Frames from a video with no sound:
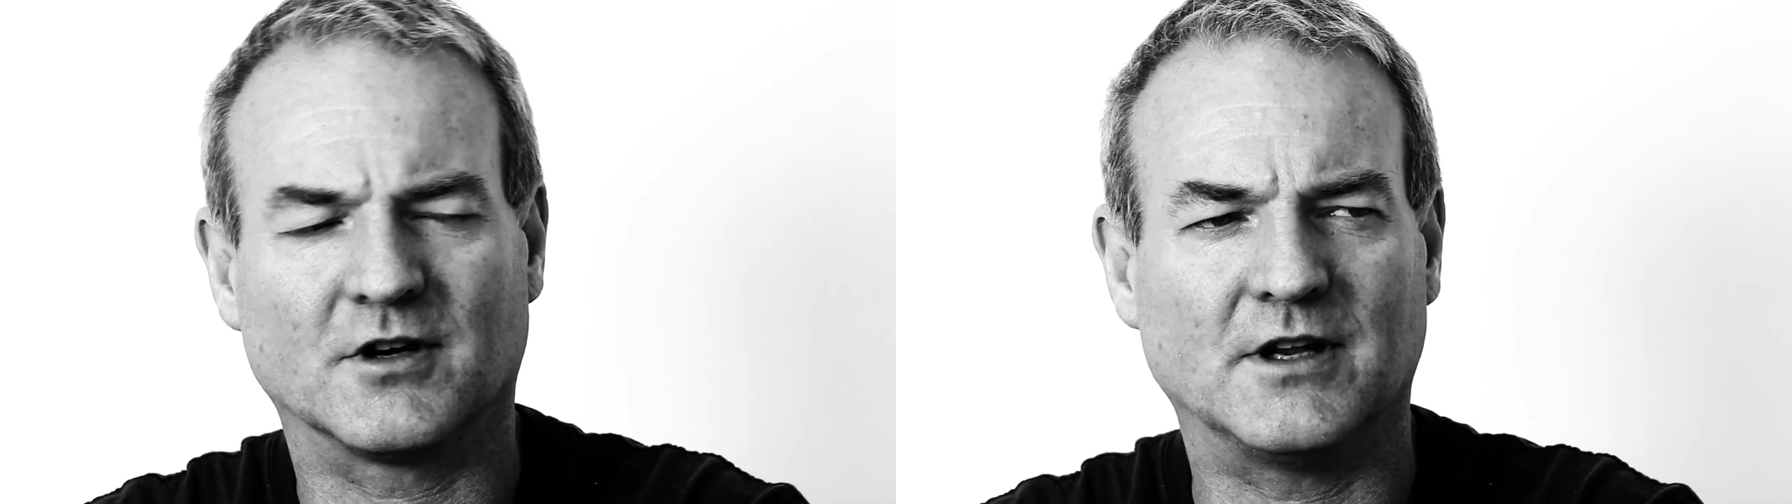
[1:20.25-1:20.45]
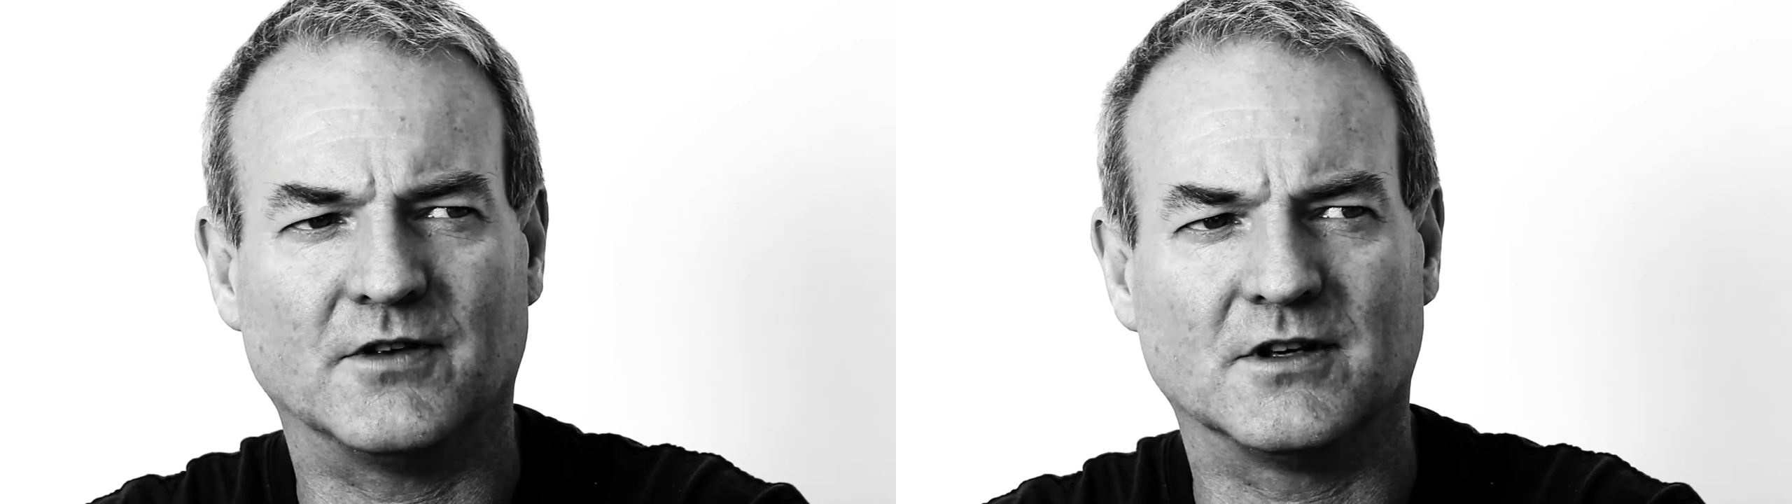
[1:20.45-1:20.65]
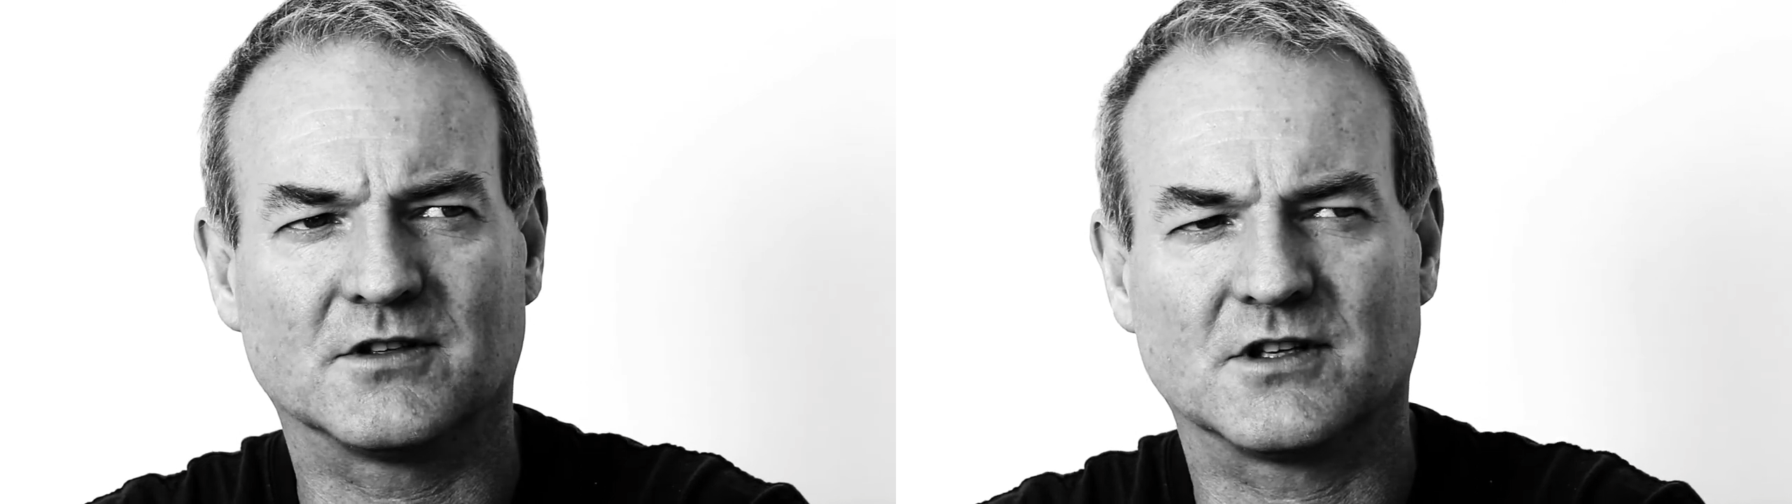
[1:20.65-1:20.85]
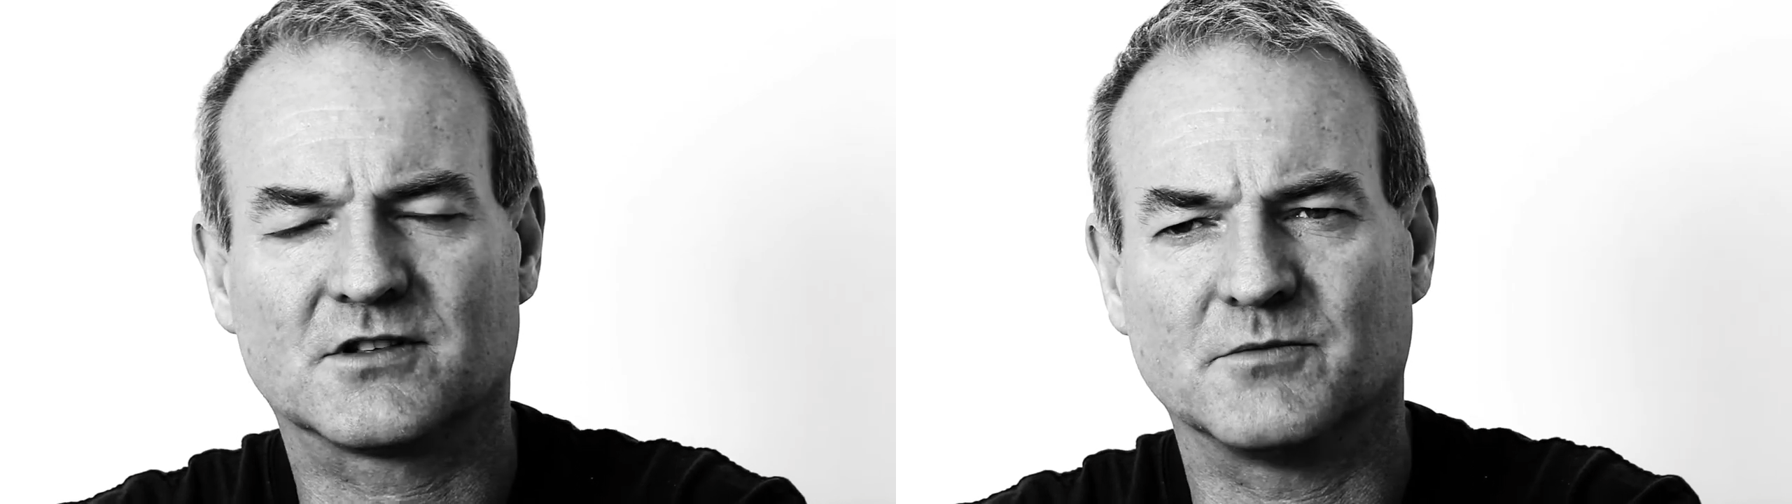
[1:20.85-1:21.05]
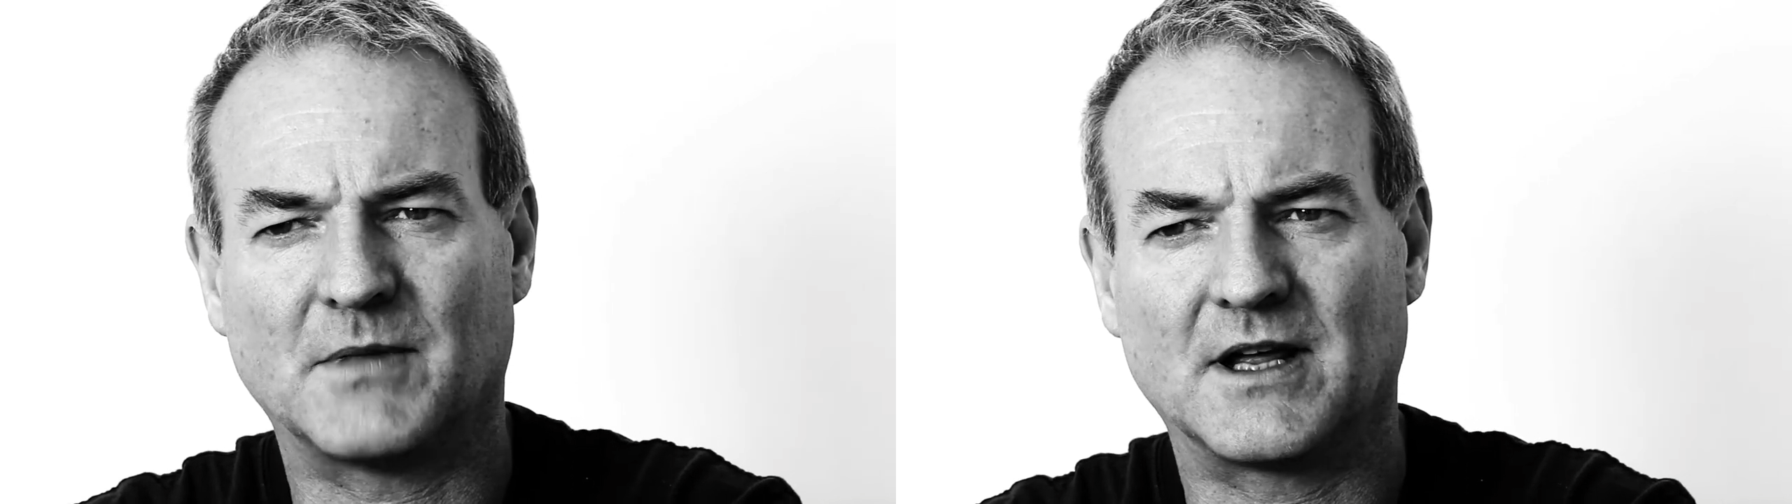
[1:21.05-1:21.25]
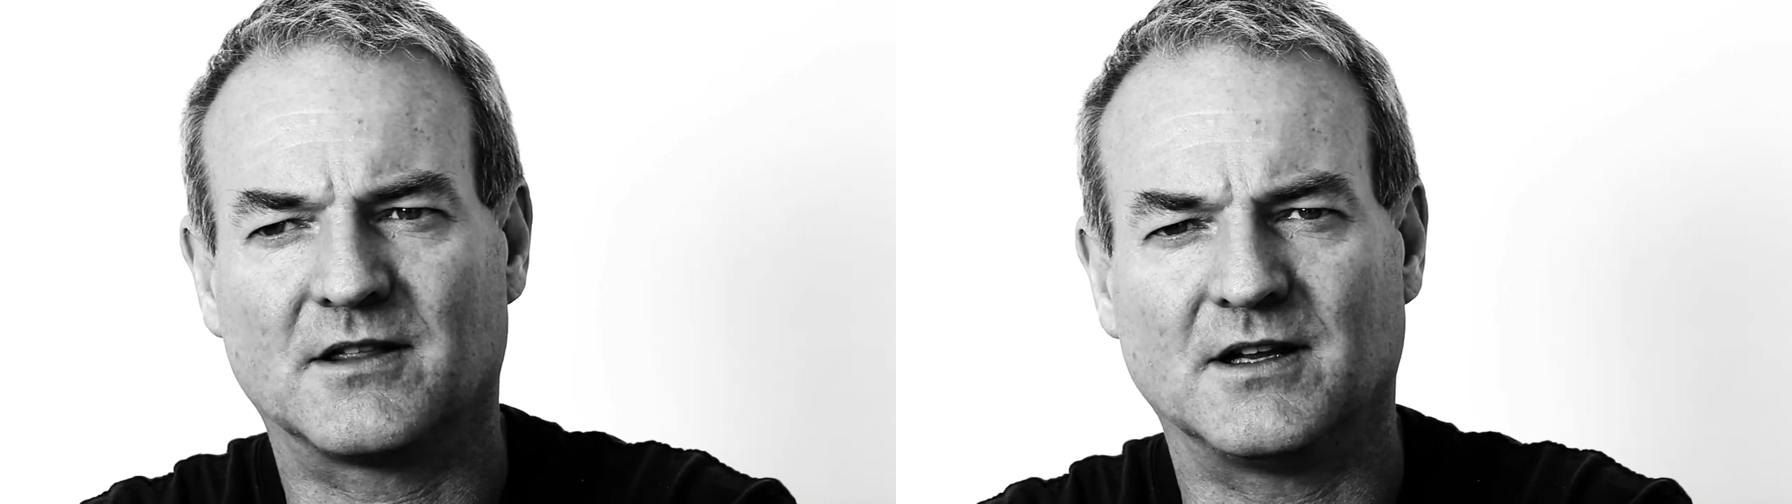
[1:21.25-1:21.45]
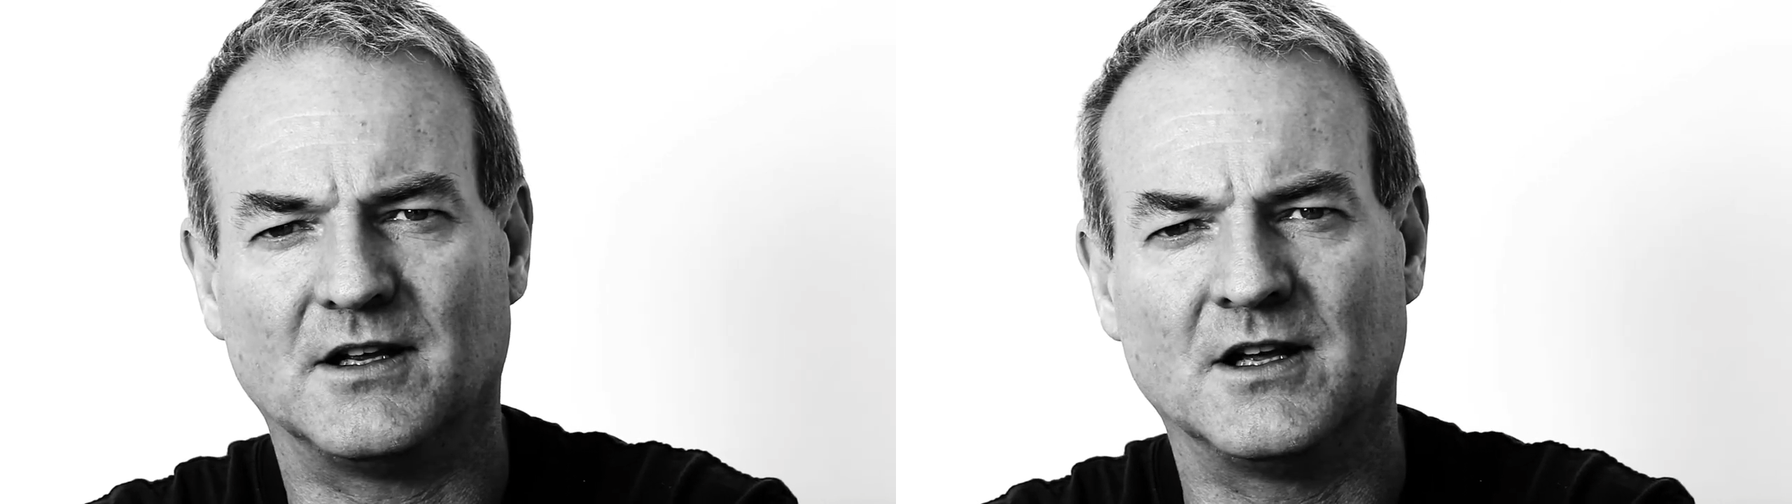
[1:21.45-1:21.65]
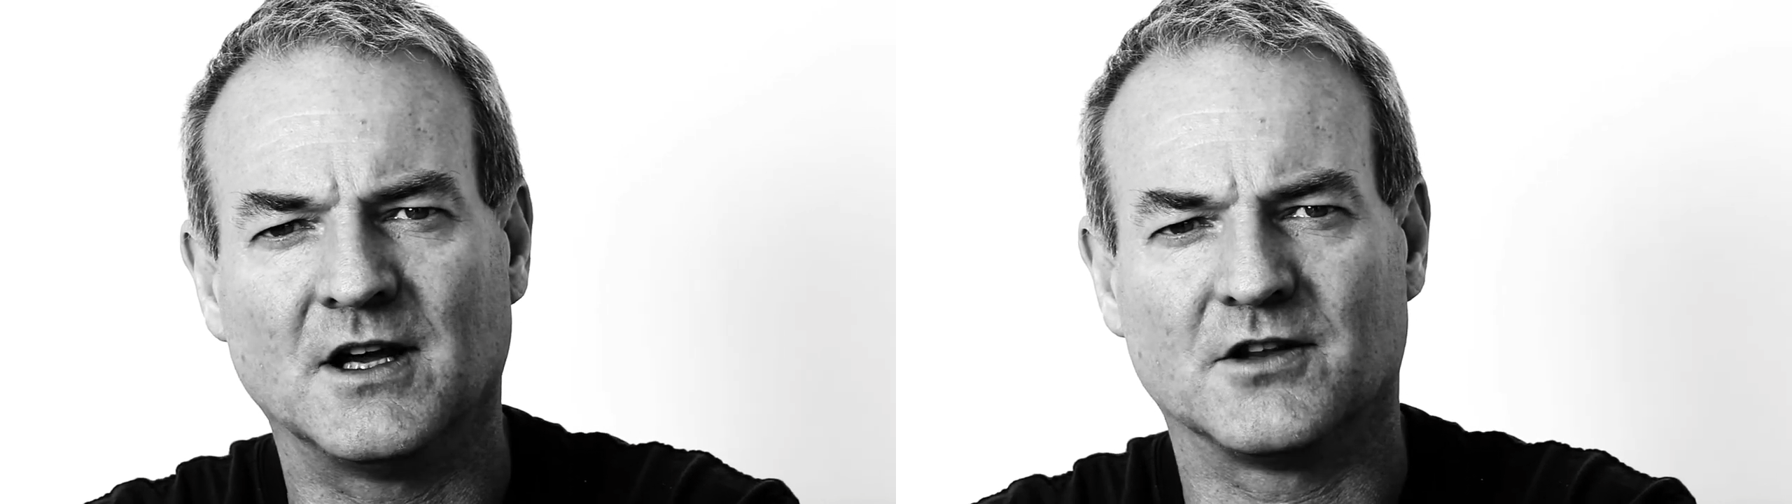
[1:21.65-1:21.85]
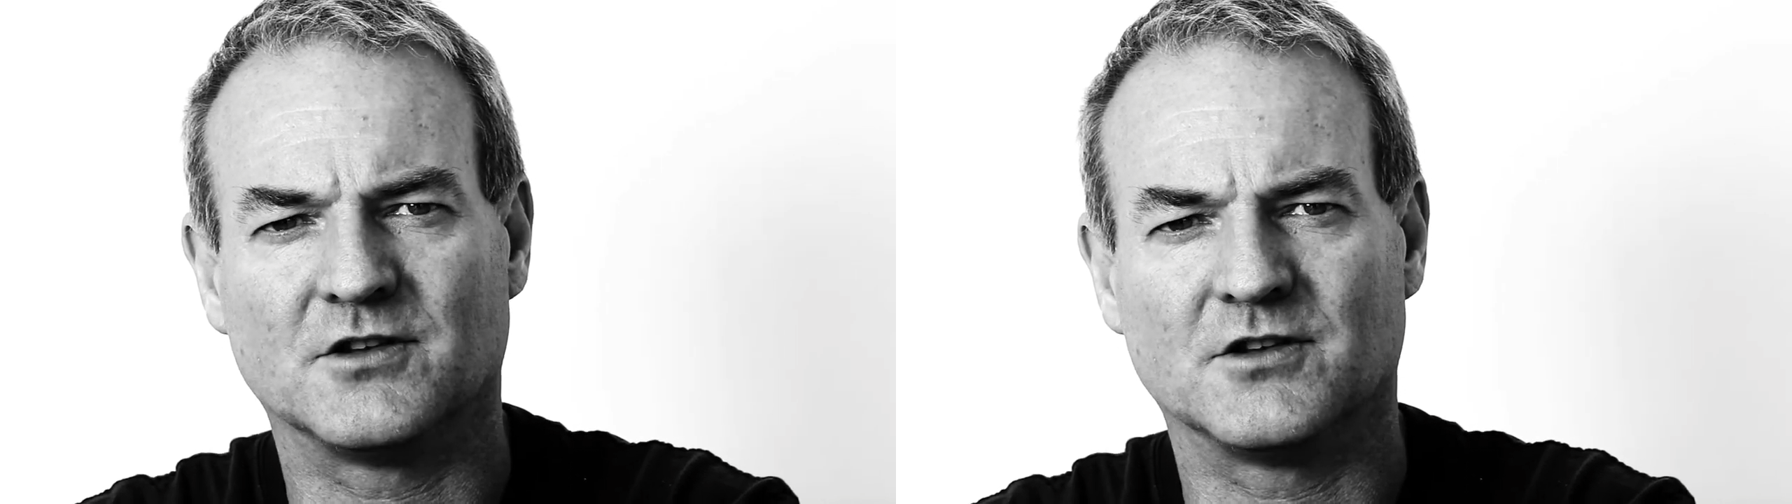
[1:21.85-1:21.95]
or even just to make the